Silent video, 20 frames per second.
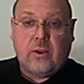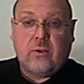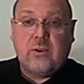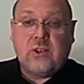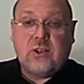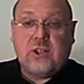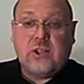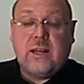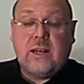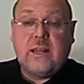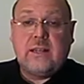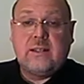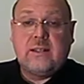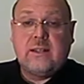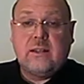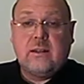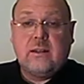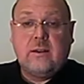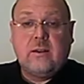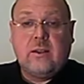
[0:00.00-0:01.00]
Christian
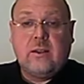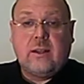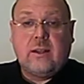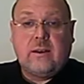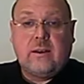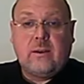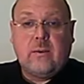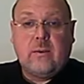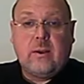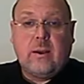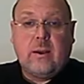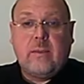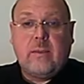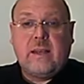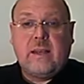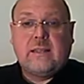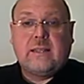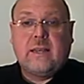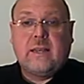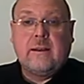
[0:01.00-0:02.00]
Institute that are doing a
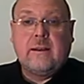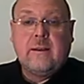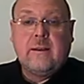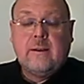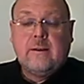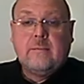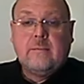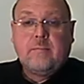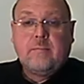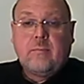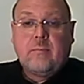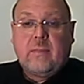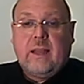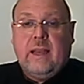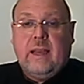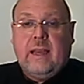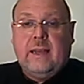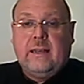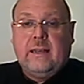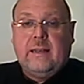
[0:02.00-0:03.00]
meeting
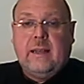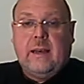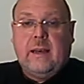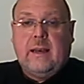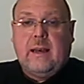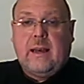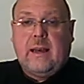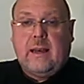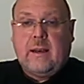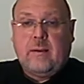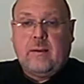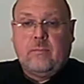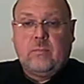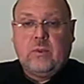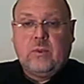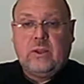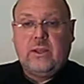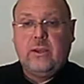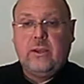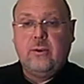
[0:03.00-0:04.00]
in um,
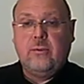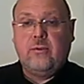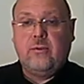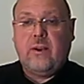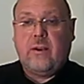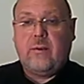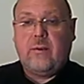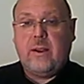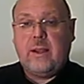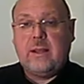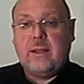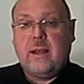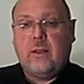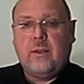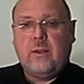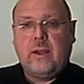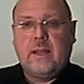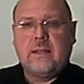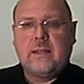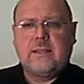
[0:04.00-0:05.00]
New Ferry. I
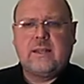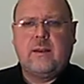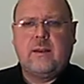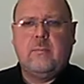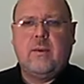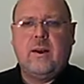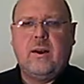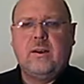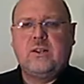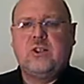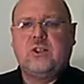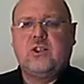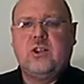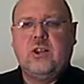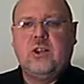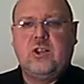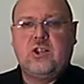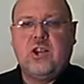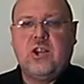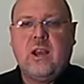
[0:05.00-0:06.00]
think it's St Mark's
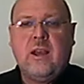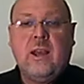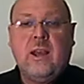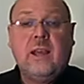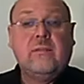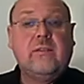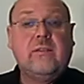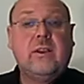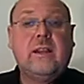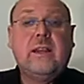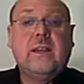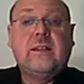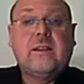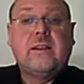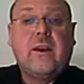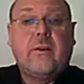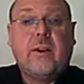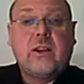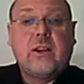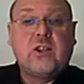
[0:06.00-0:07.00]
Church. You need
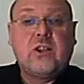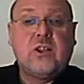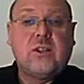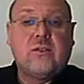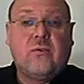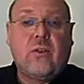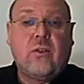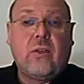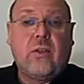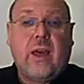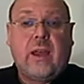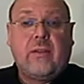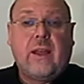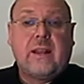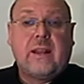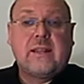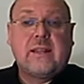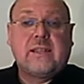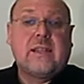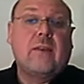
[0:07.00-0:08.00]
directions for that.
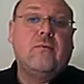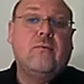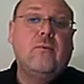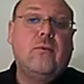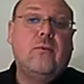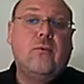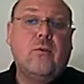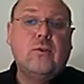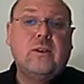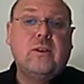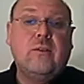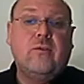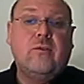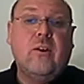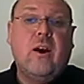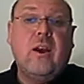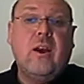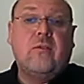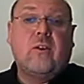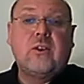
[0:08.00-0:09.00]
That's
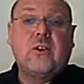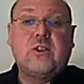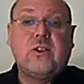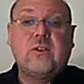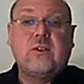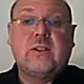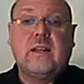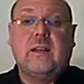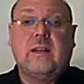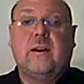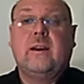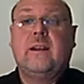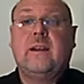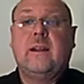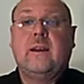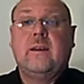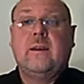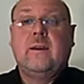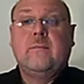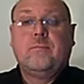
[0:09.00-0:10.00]
7:45 on Tuesday night.
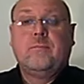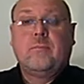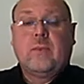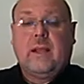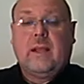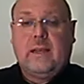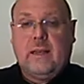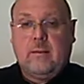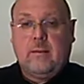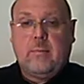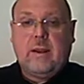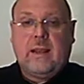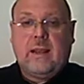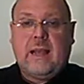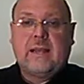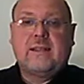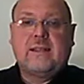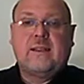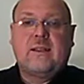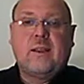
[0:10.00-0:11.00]
A little bit
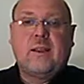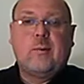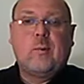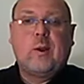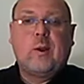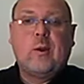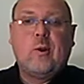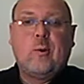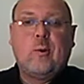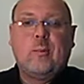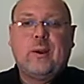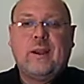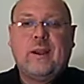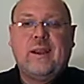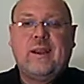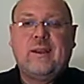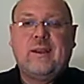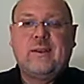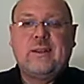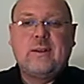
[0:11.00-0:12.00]
later than we normally
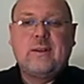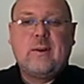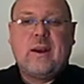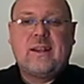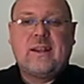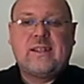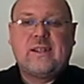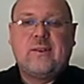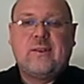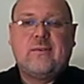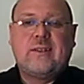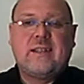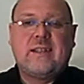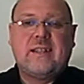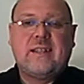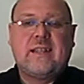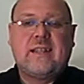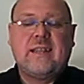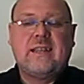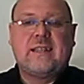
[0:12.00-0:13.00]
do our
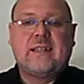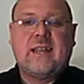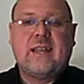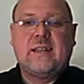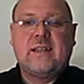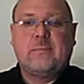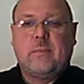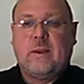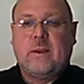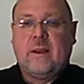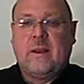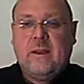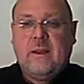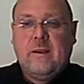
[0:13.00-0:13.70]
services these days, but